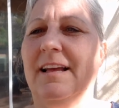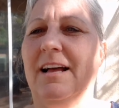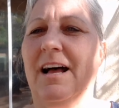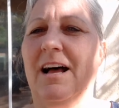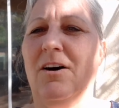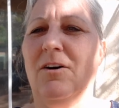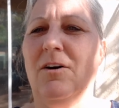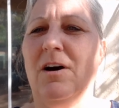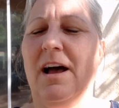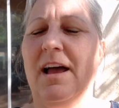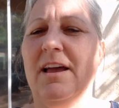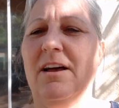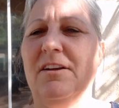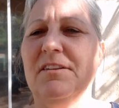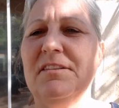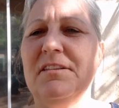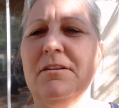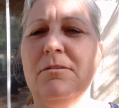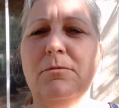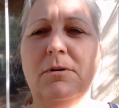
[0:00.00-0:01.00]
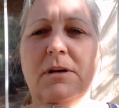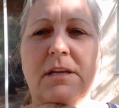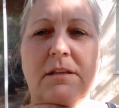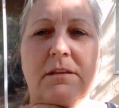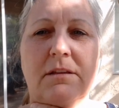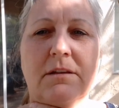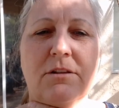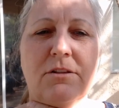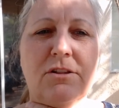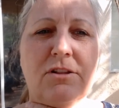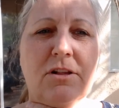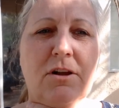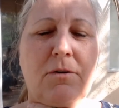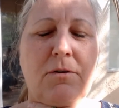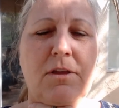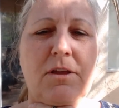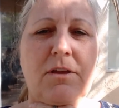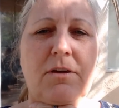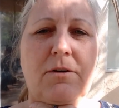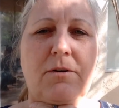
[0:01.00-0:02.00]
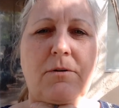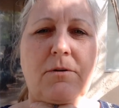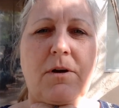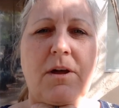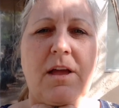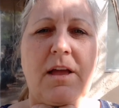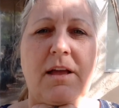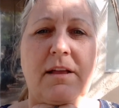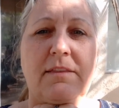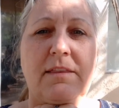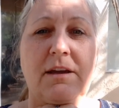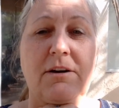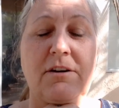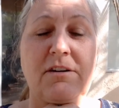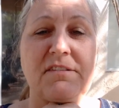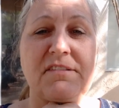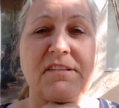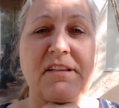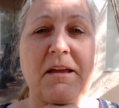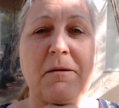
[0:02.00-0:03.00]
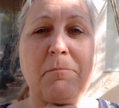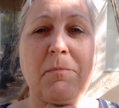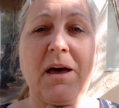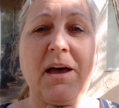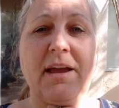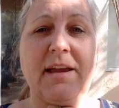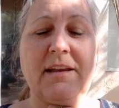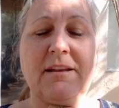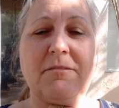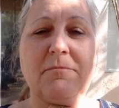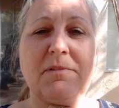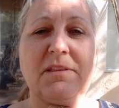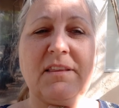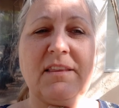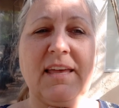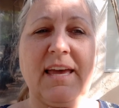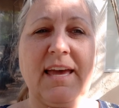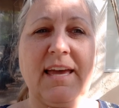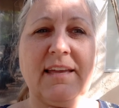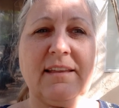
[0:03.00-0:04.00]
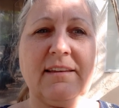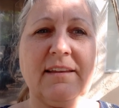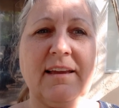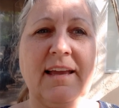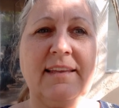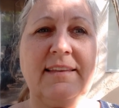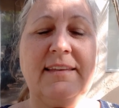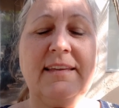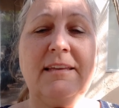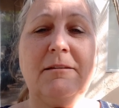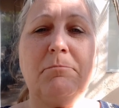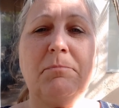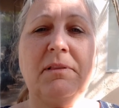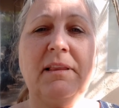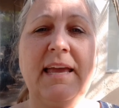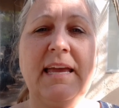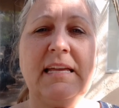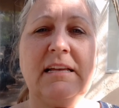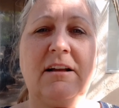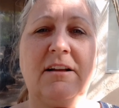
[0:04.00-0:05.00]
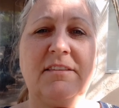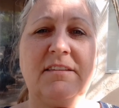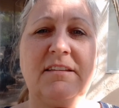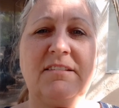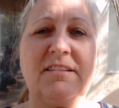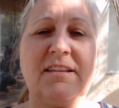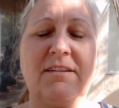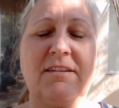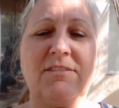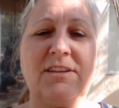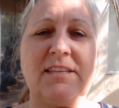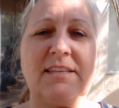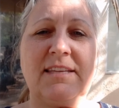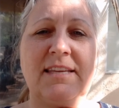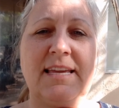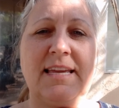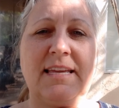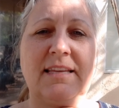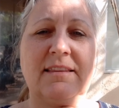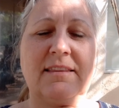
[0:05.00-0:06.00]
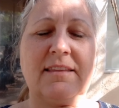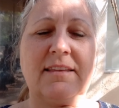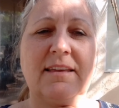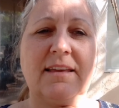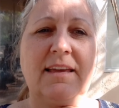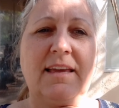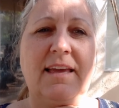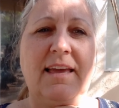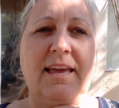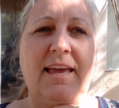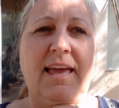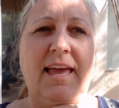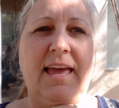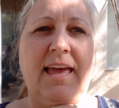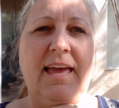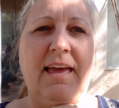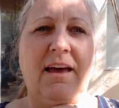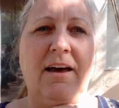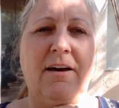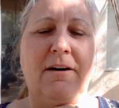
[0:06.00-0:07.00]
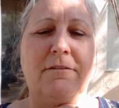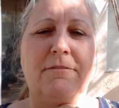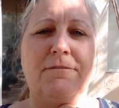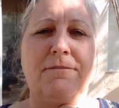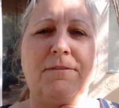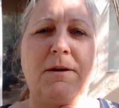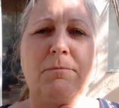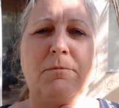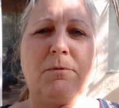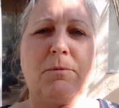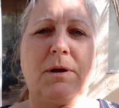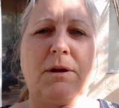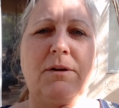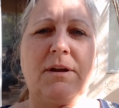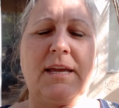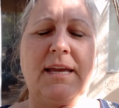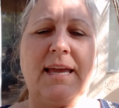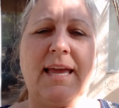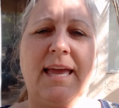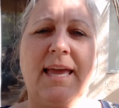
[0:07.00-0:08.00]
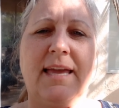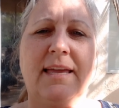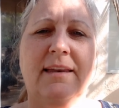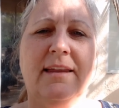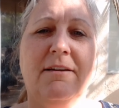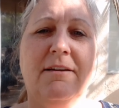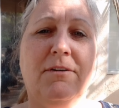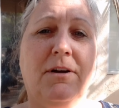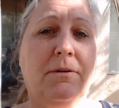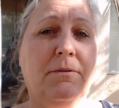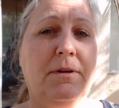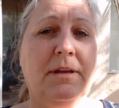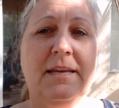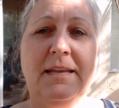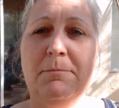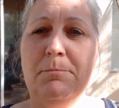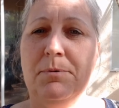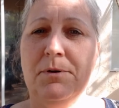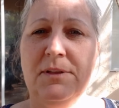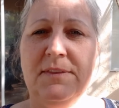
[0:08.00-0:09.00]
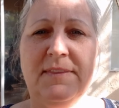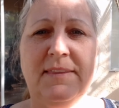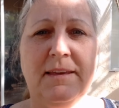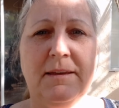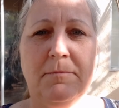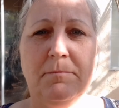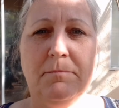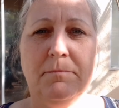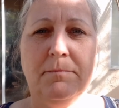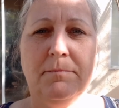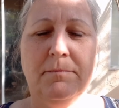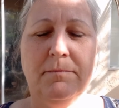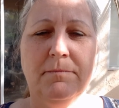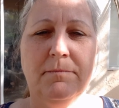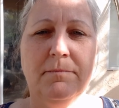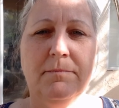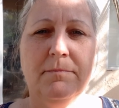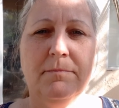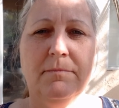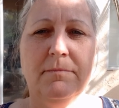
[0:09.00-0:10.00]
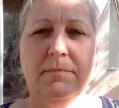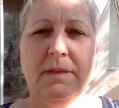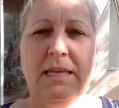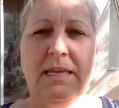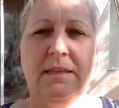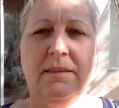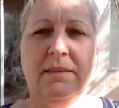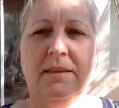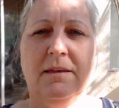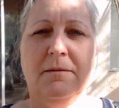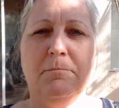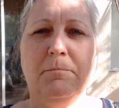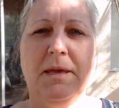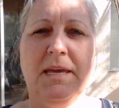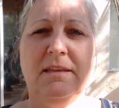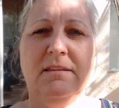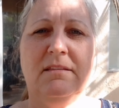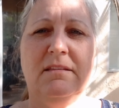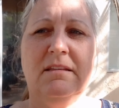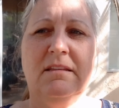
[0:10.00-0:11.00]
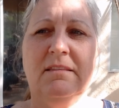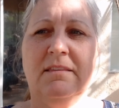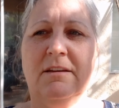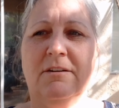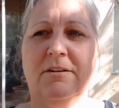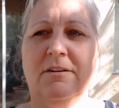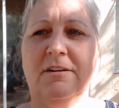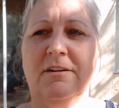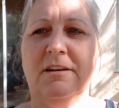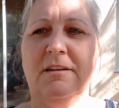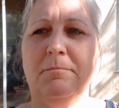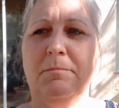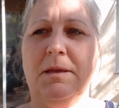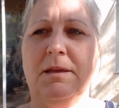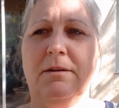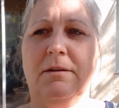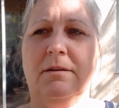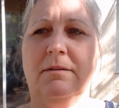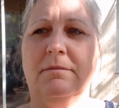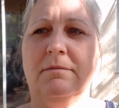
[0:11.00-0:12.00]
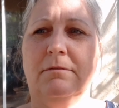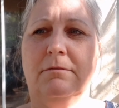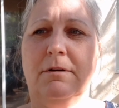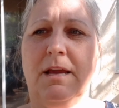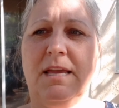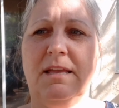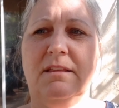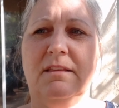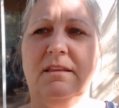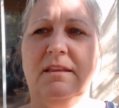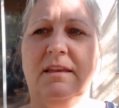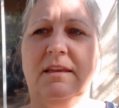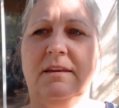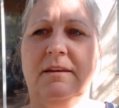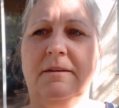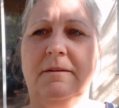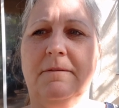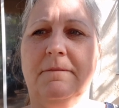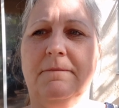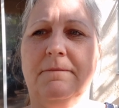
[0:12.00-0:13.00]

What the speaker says: Oh, I also wanted to show you, there are some items that I did plant on the 17th of February, and I've already put them in the beds that they're going to be raised in.